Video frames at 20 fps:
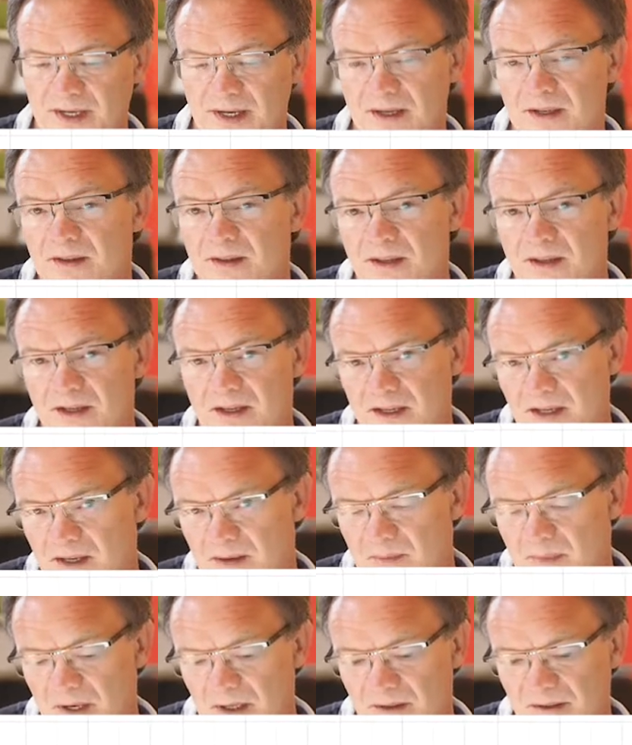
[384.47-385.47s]
in the
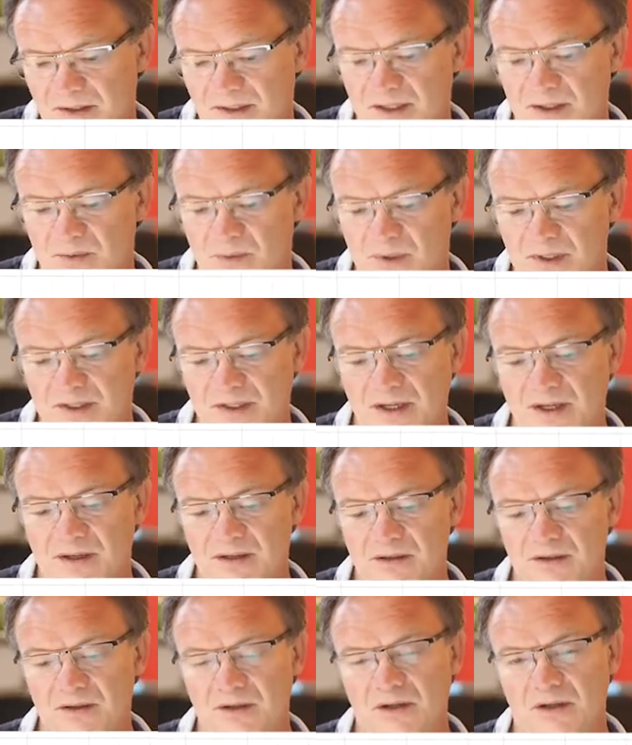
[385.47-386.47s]
emails that we
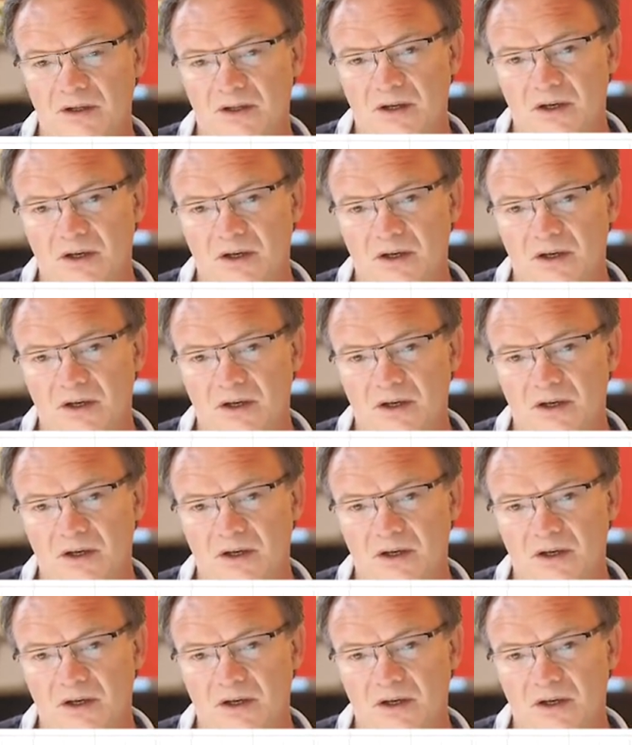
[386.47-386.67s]
send